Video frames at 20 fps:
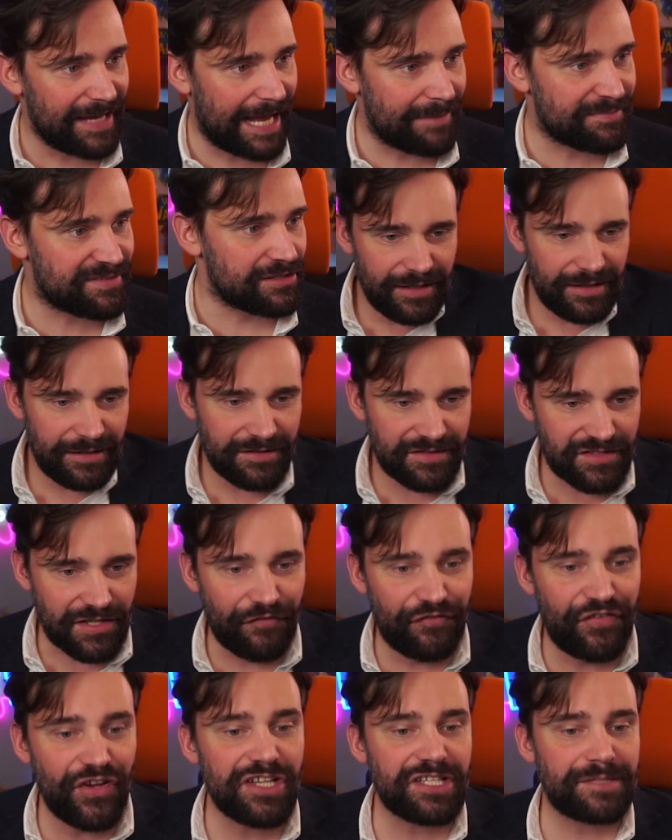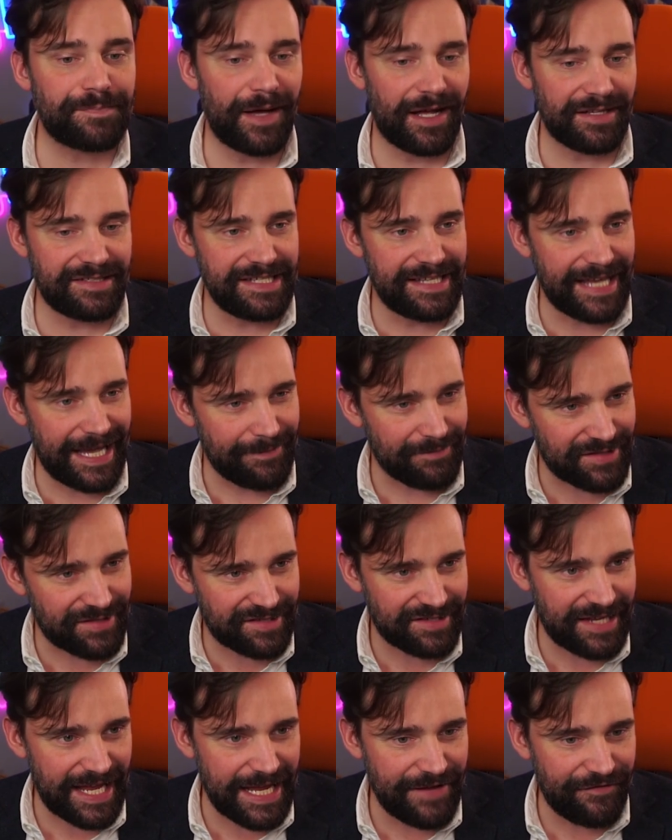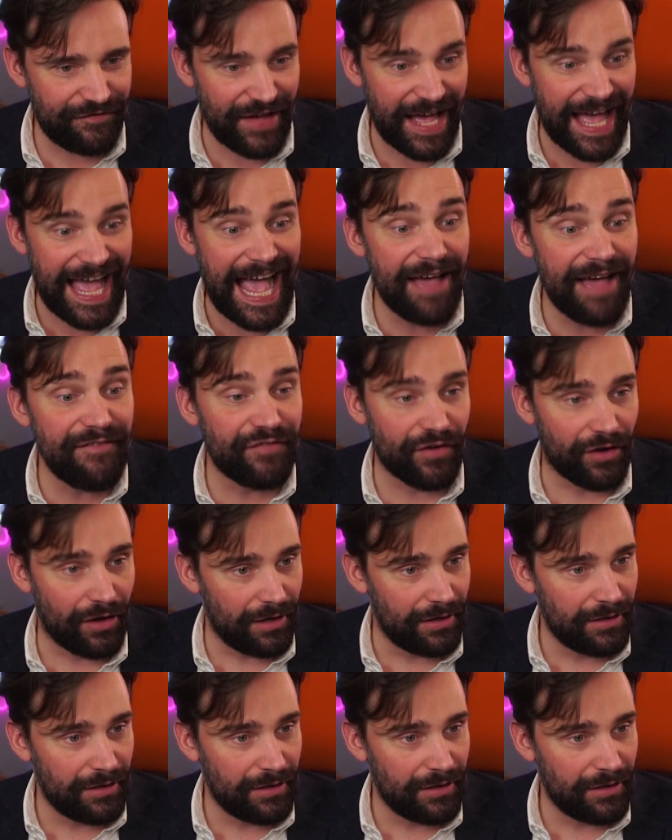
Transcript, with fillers: Absolutely. So first party games stay forever